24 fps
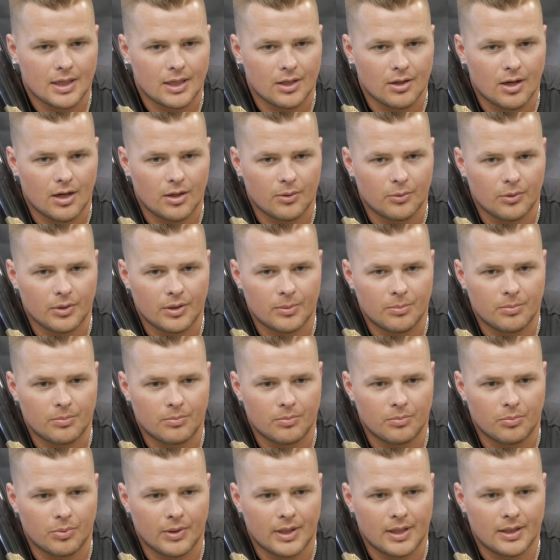I don't really
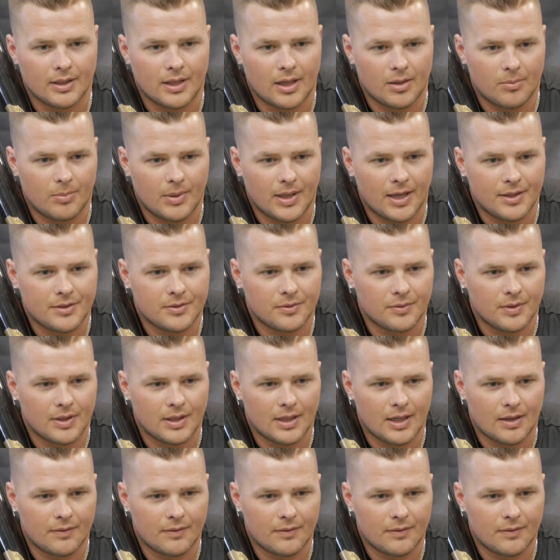break a lot of bats with it,